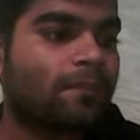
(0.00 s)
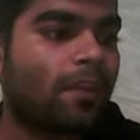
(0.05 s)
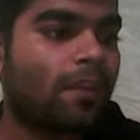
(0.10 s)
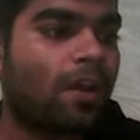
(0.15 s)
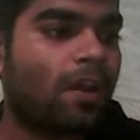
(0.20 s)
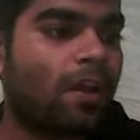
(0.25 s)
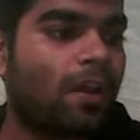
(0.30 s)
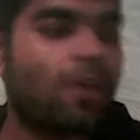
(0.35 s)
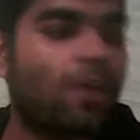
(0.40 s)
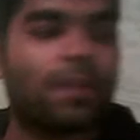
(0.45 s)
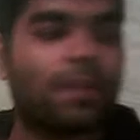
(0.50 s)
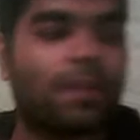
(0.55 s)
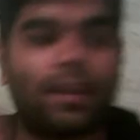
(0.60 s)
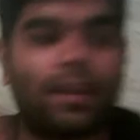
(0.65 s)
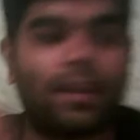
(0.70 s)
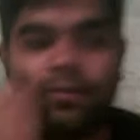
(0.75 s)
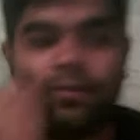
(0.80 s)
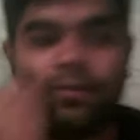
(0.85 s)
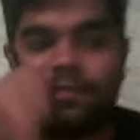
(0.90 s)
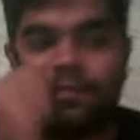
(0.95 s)
Okay,
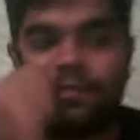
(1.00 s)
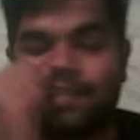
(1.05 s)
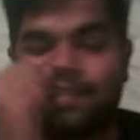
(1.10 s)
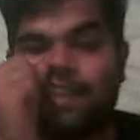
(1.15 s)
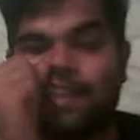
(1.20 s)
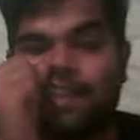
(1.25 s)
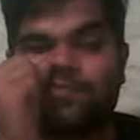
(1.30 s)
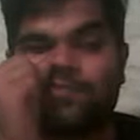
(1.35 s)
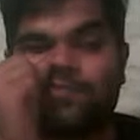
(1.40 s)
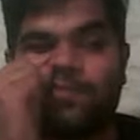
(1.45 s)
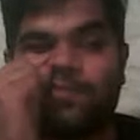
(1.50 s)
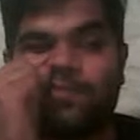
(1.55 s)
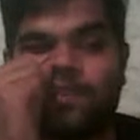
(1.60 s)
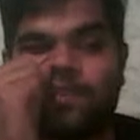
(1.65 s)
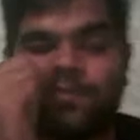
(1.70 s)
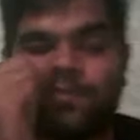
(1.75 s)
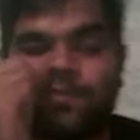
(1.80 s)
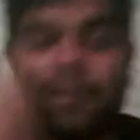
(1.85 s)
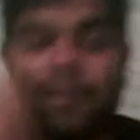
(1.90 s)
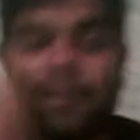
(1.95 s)
cool. Thank you so much,
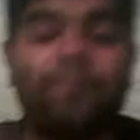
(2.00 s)
Shubham.